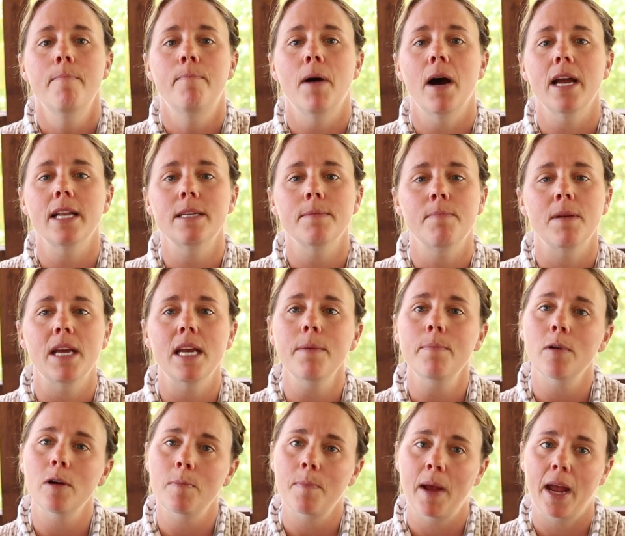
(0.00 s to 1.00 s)
But
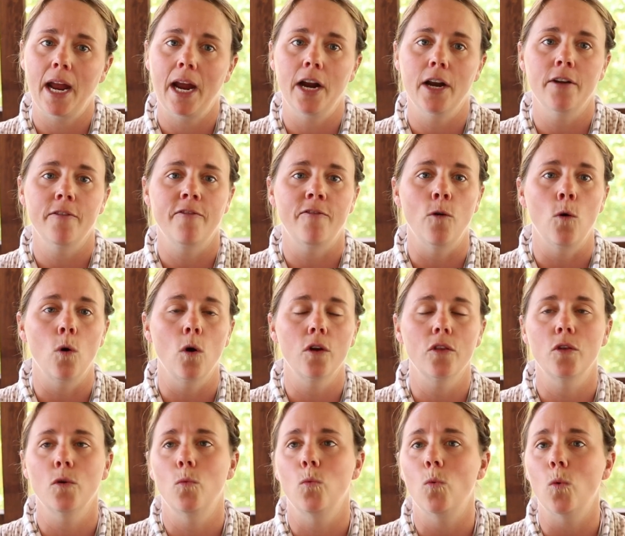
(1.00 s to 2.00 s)
being prepared
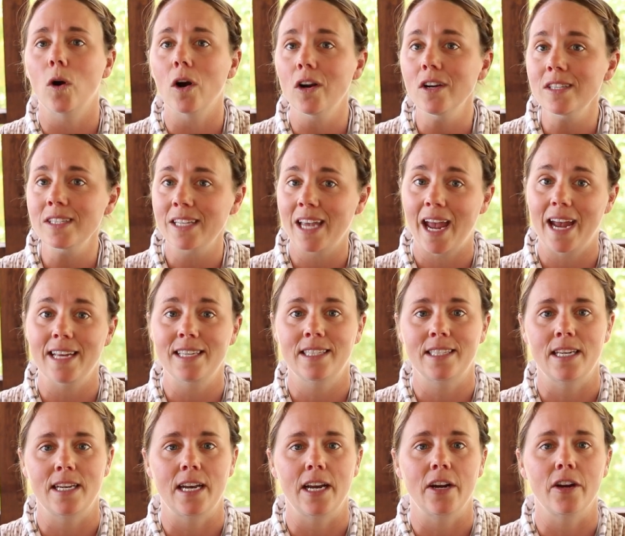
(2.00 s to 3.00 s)
for the worst case
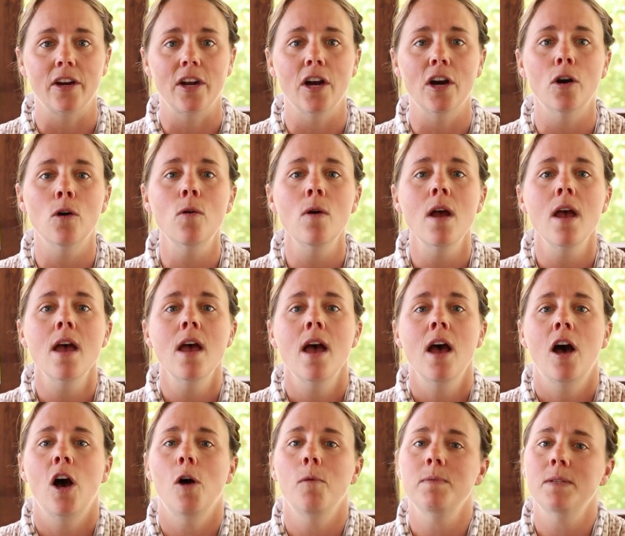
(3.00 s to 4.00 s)
scenario
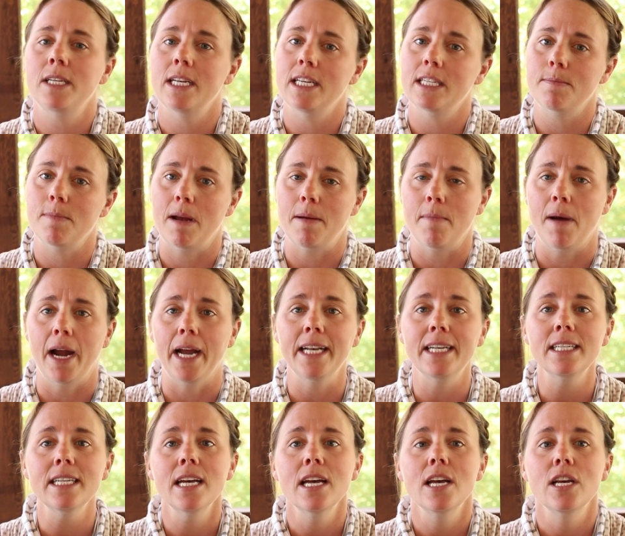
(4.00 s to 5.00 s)
helps to ease my
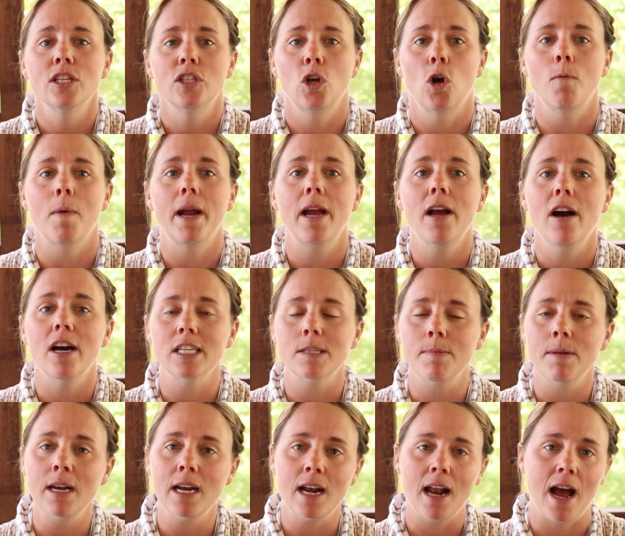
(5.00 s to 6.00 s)
mind. So my
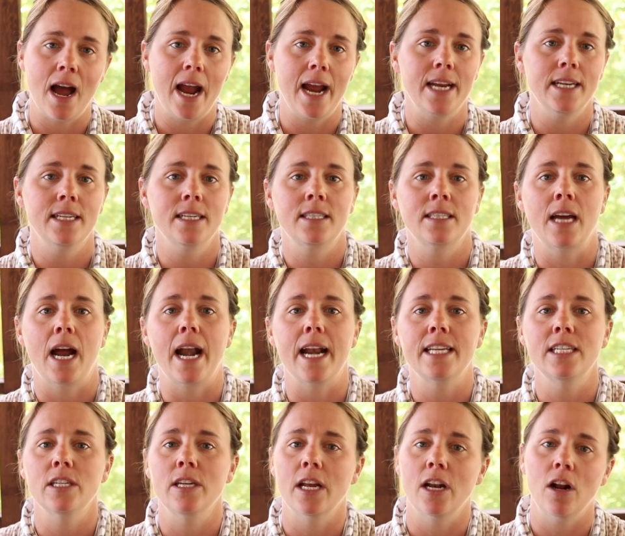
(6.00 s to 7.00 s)
husband and I
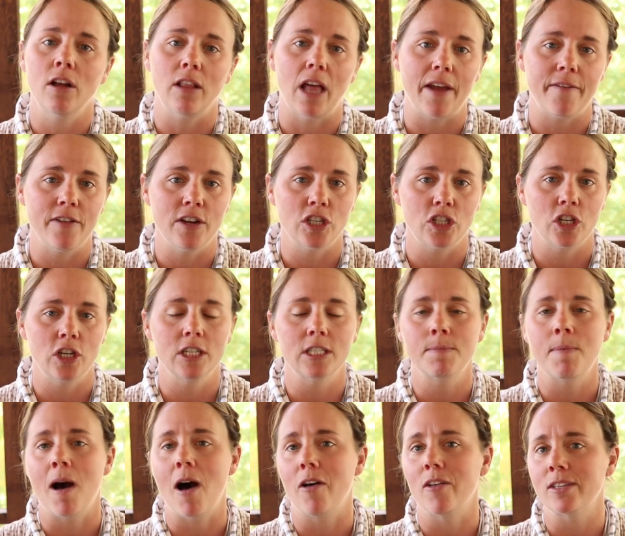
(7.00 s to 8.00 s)
decided to get our life insurance insurance
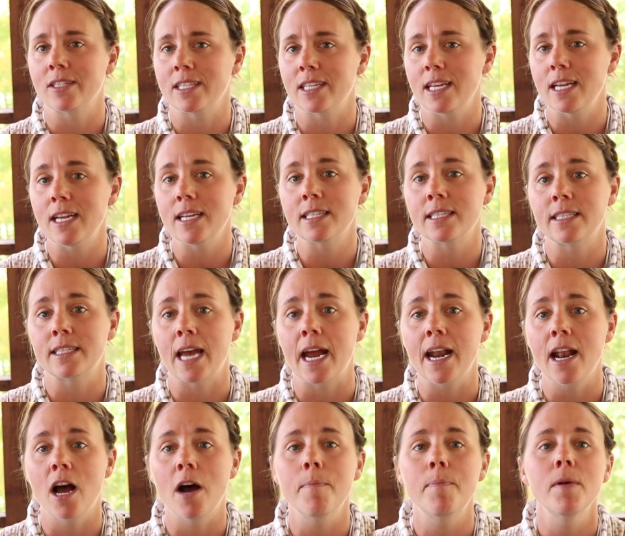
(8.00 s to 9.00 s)
policy
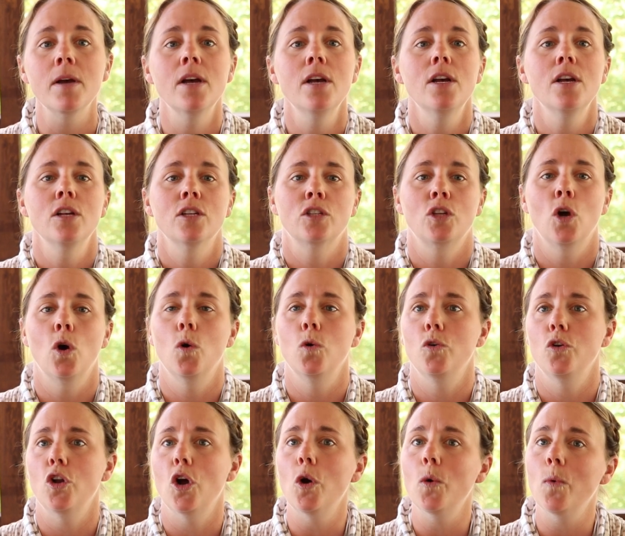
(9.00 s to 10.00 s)
set up so
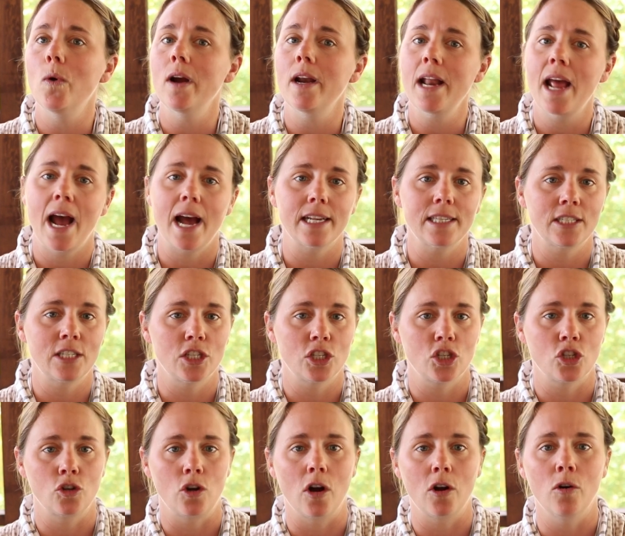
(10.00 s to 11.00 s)
no one has to
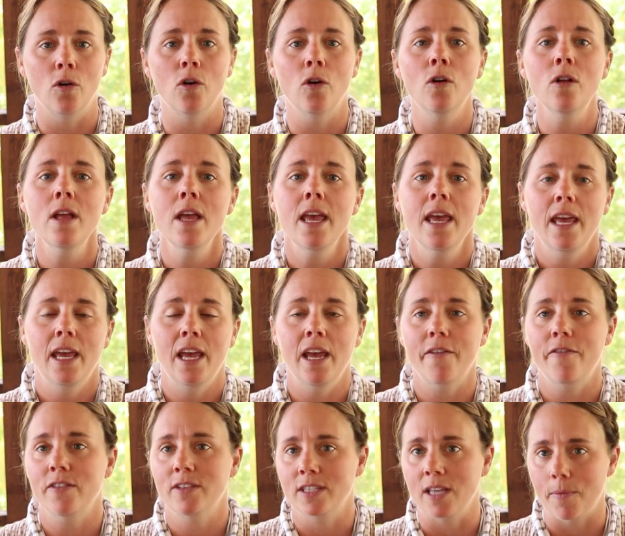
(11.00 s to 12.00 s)
struggle
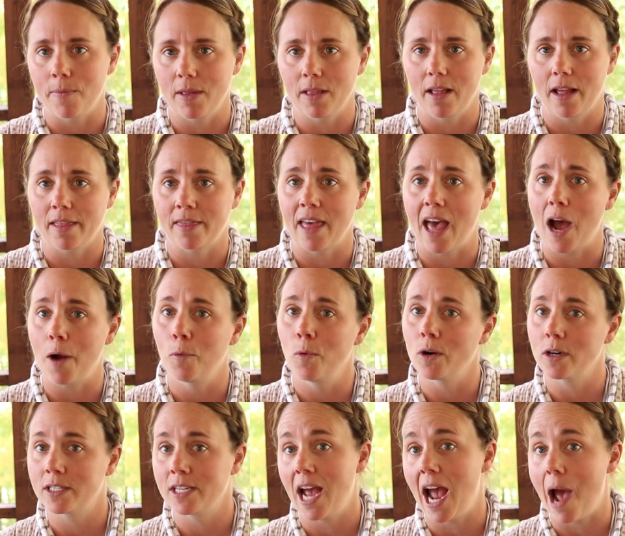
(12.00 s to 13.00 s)
if something like that
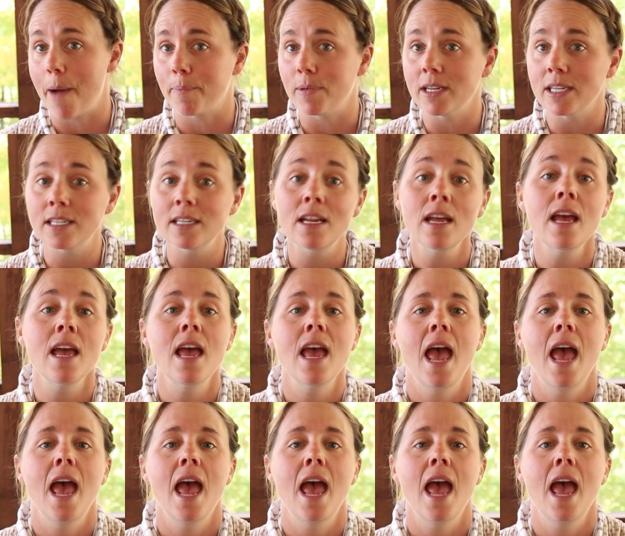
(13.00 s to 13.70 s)
were to happen.